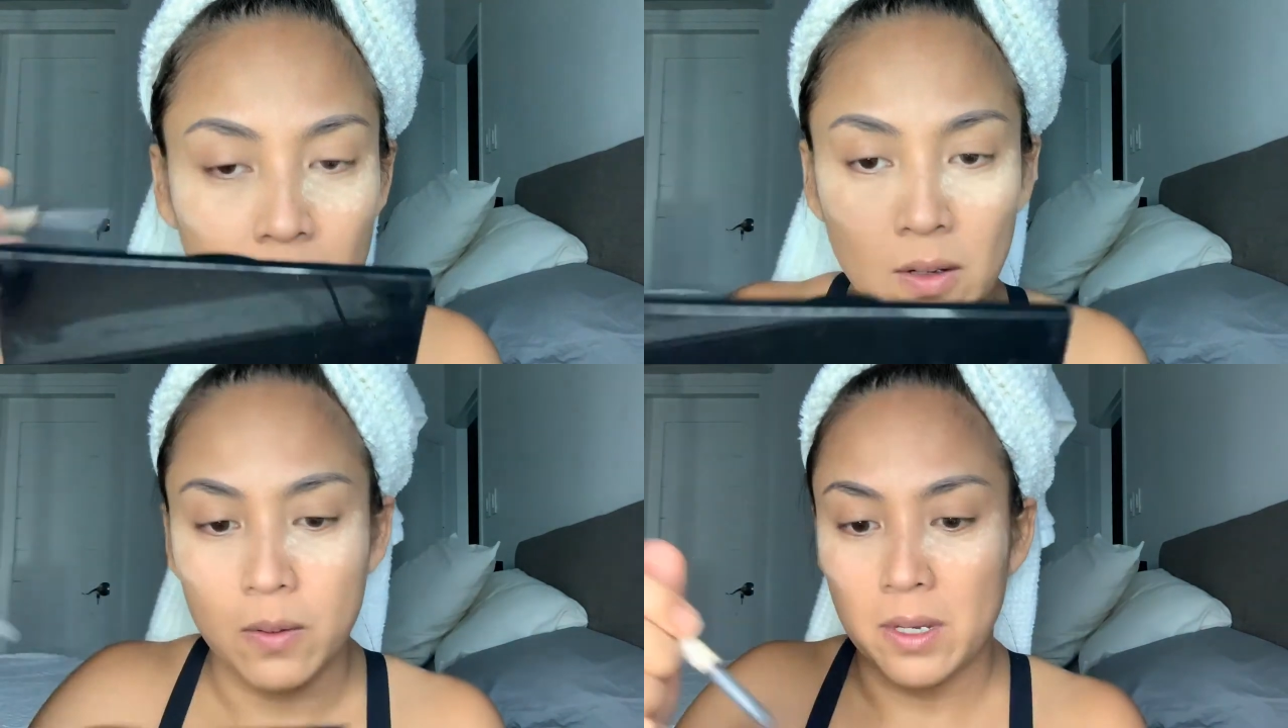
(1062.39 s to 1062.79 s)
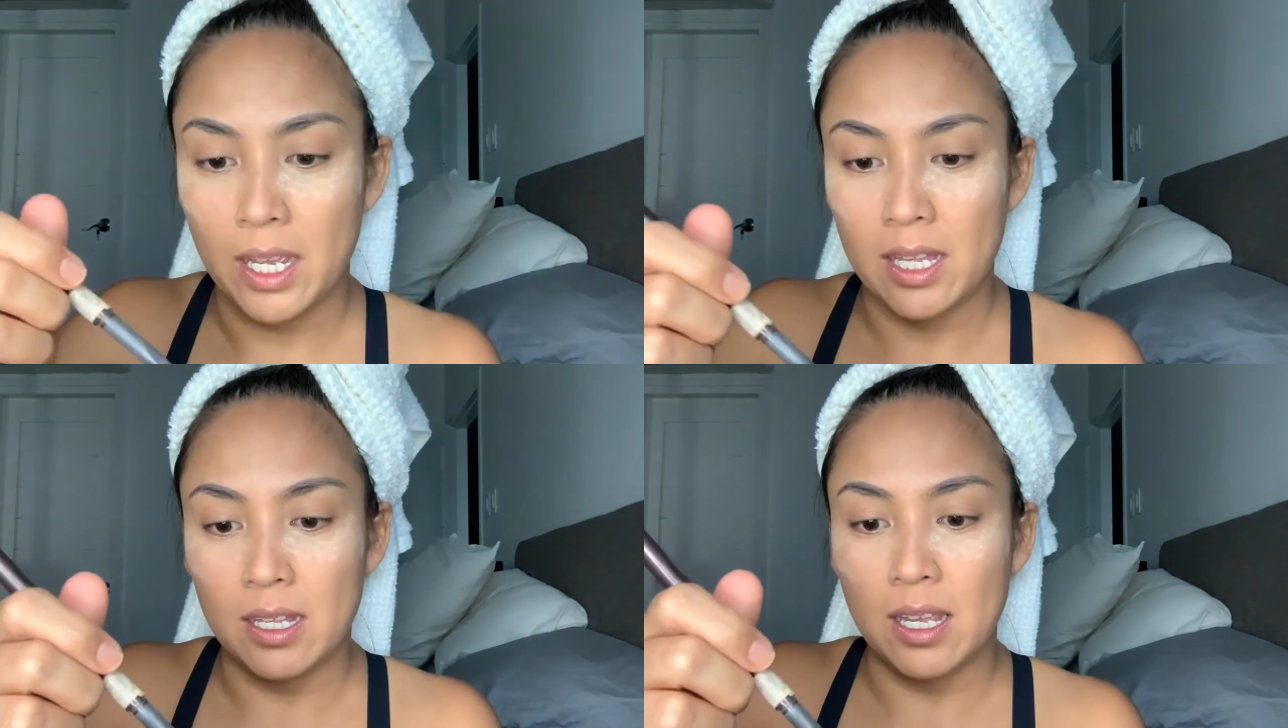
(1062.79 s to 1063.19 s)
Go
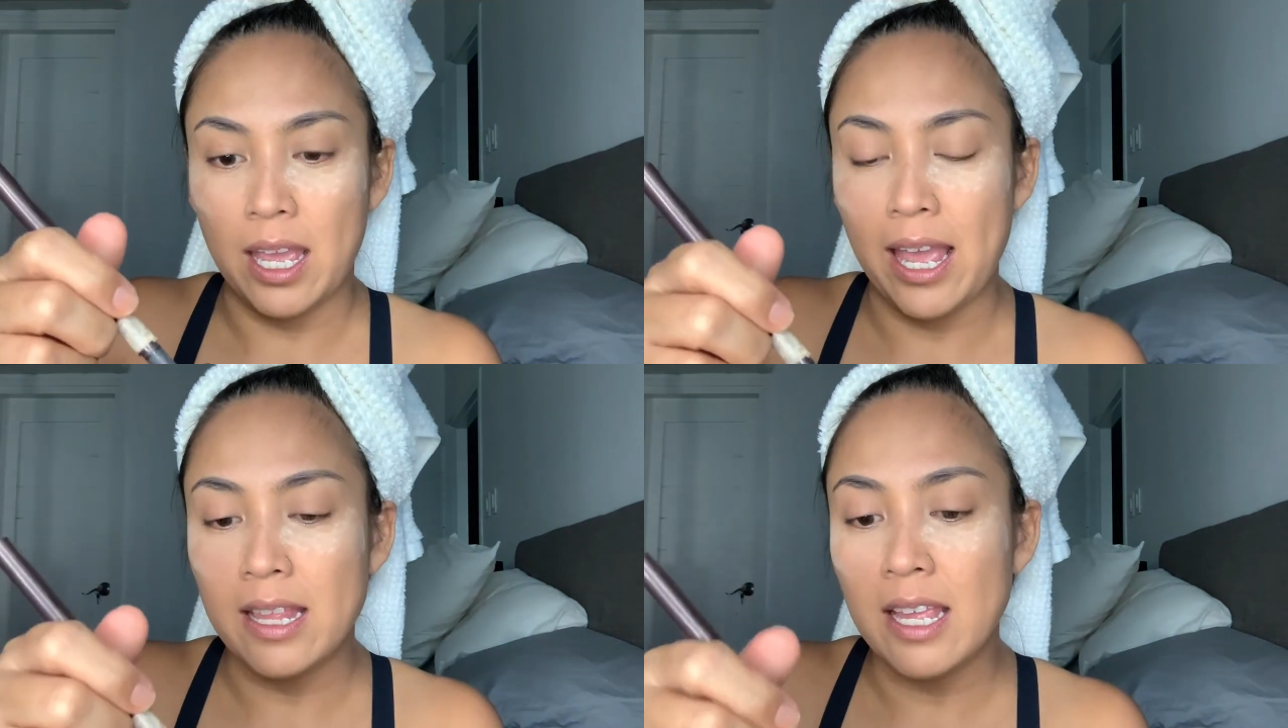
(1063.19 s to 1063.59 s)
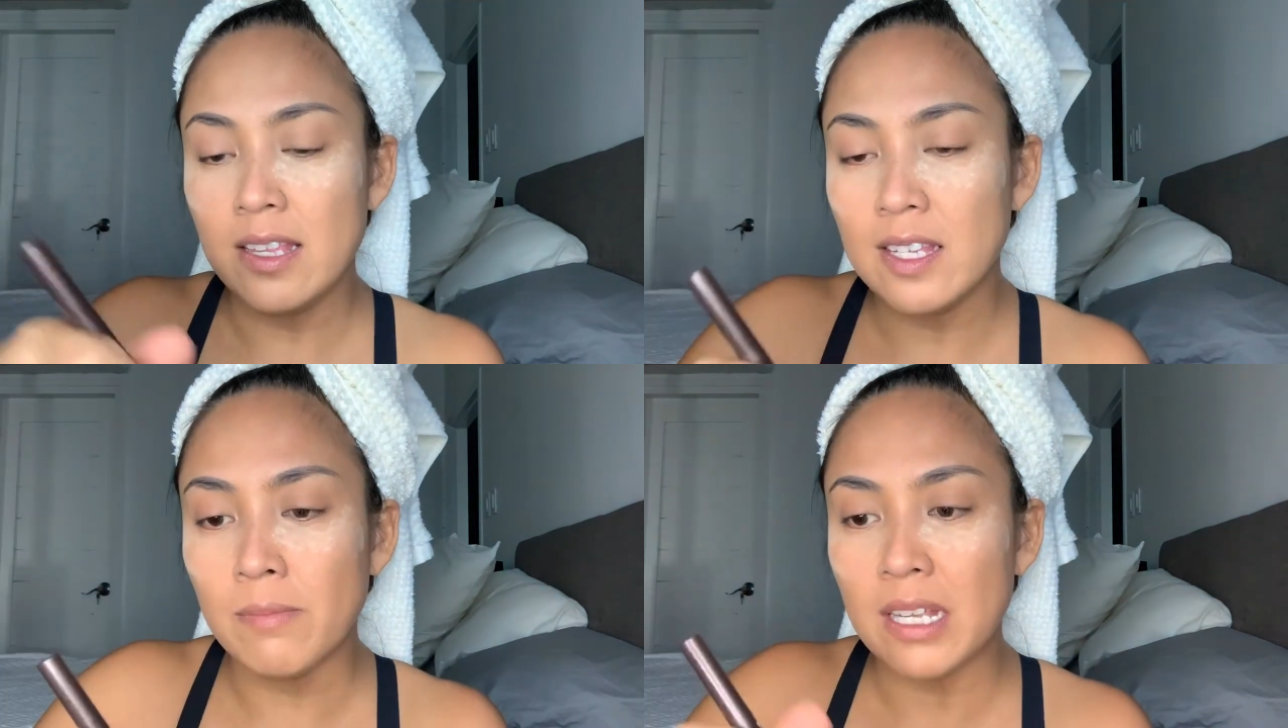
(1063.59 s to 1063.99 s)
ahead. And
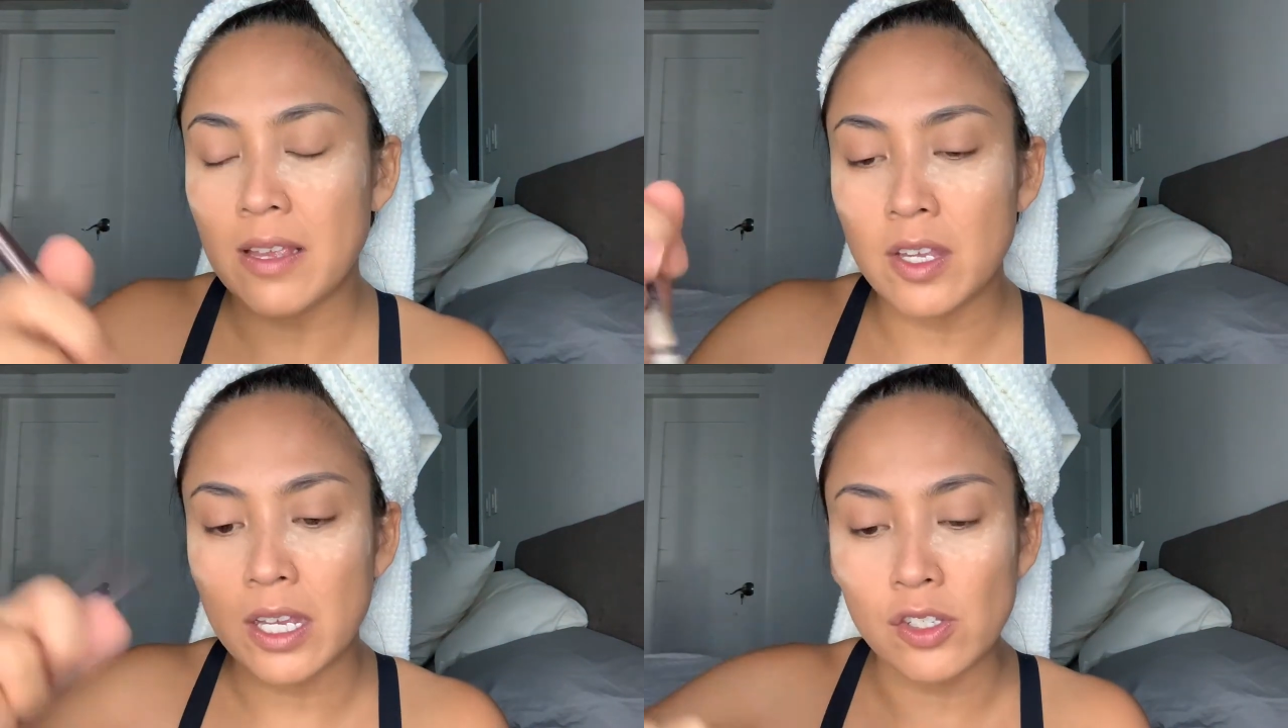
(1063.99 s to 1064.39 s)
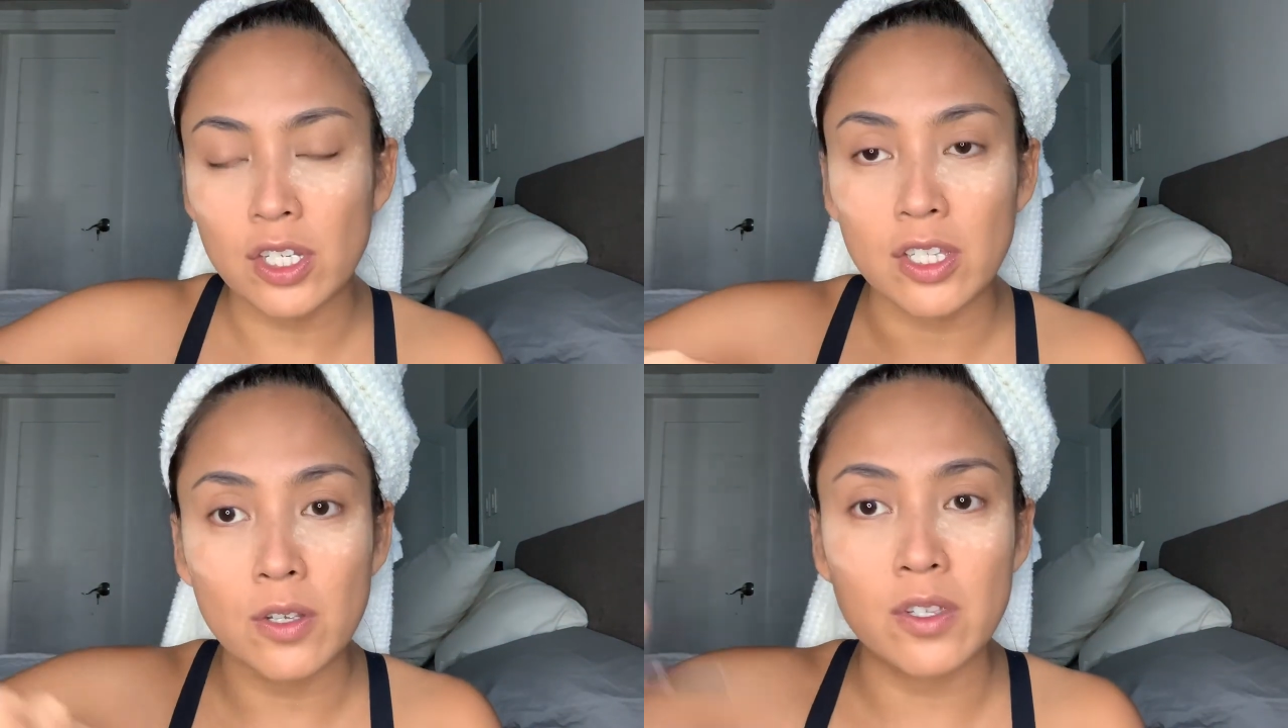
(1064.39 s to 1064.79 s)
then sometimes you can
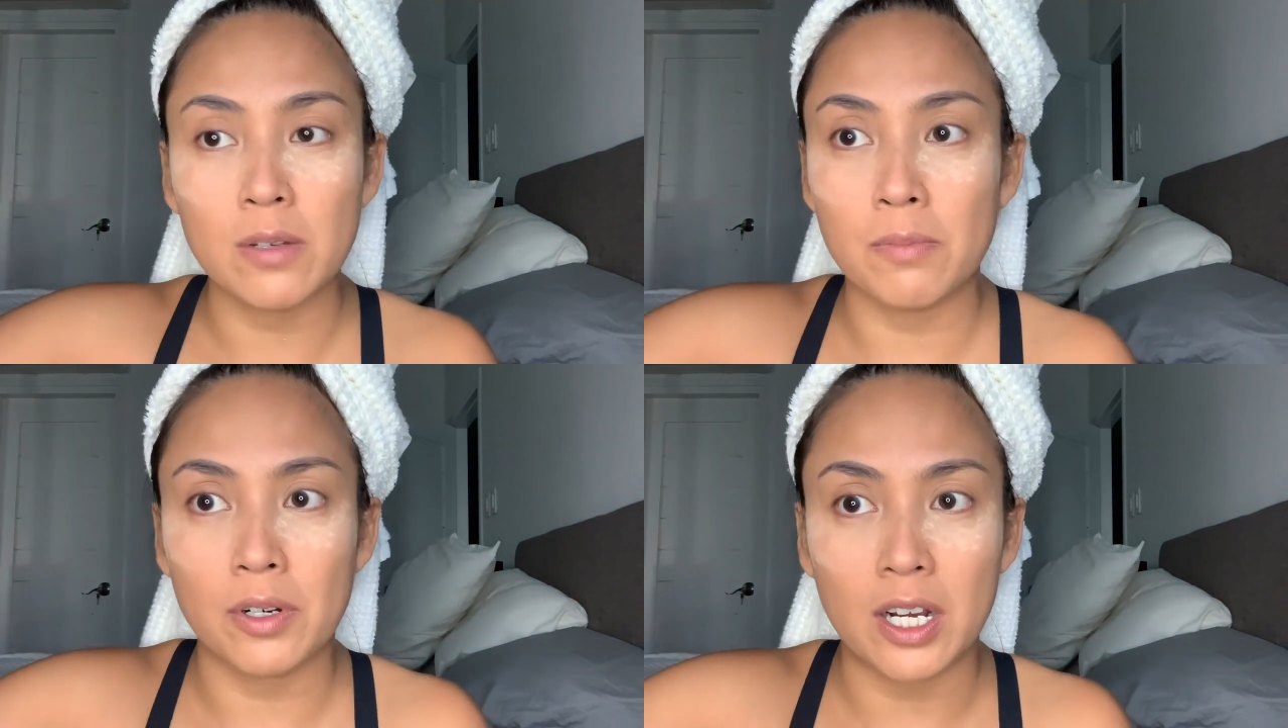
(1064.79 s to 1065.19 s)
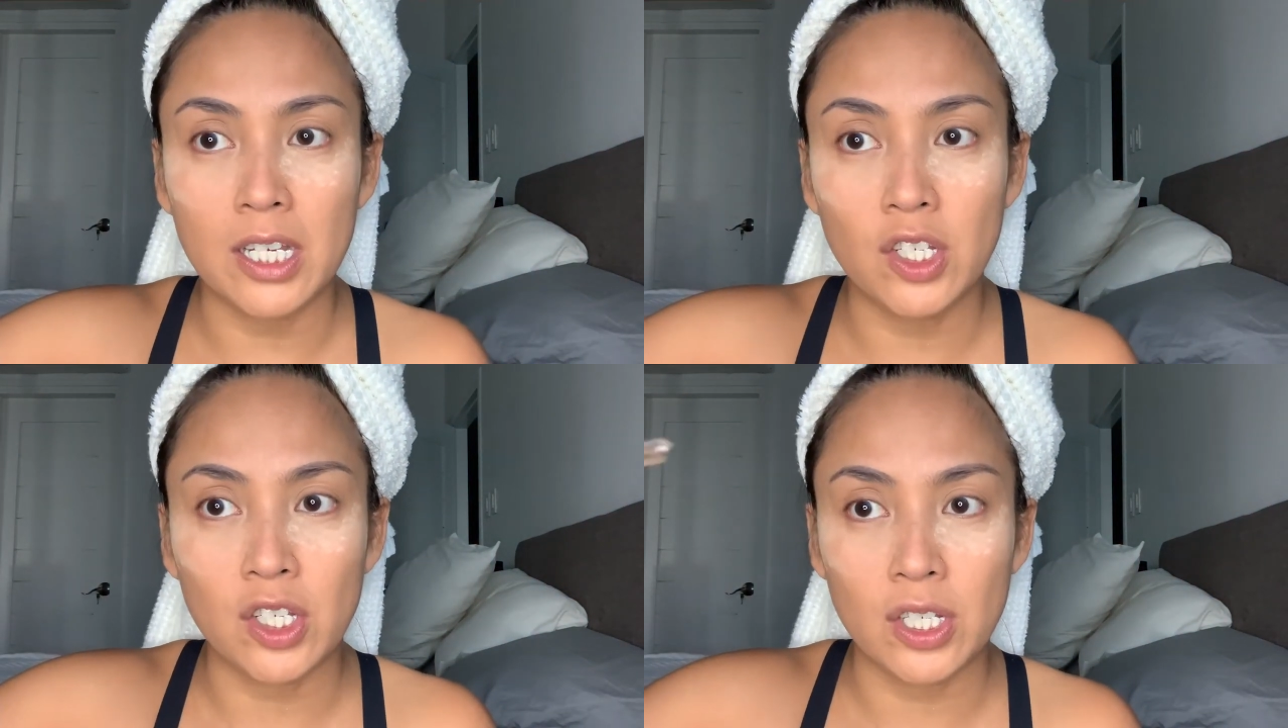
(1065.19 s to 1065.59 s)
just use the
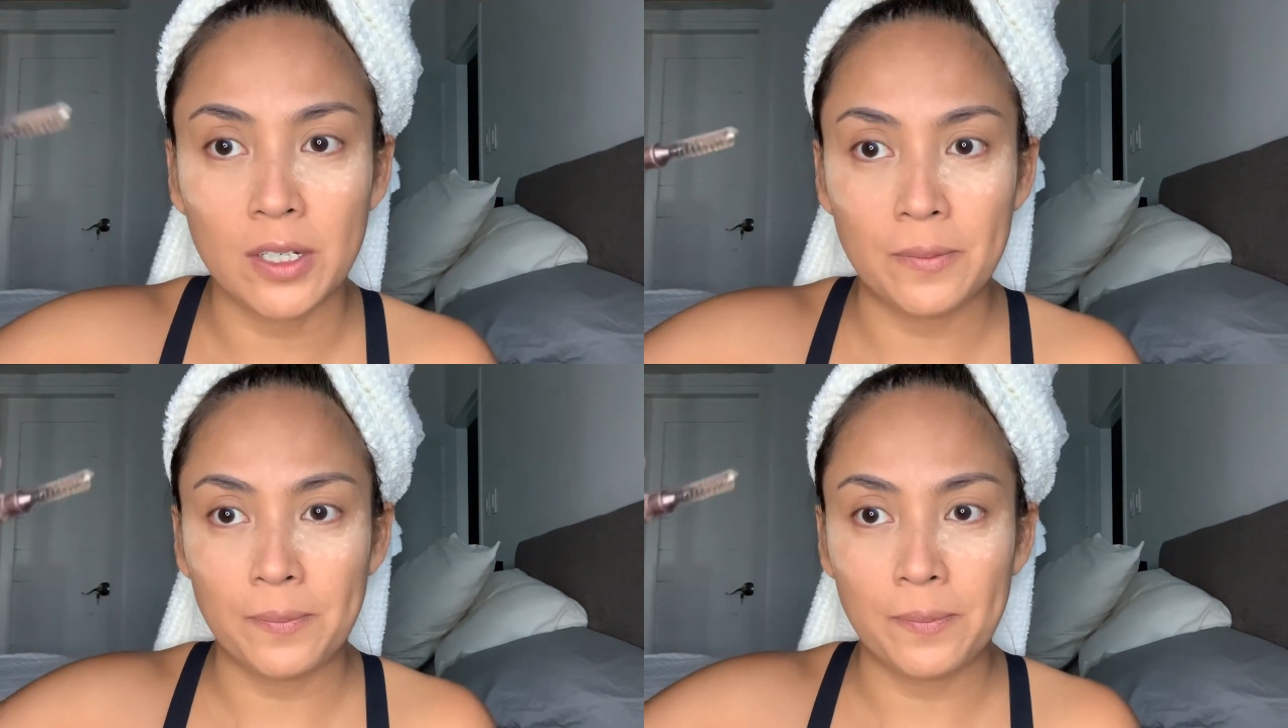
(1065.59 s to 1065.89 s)
brush.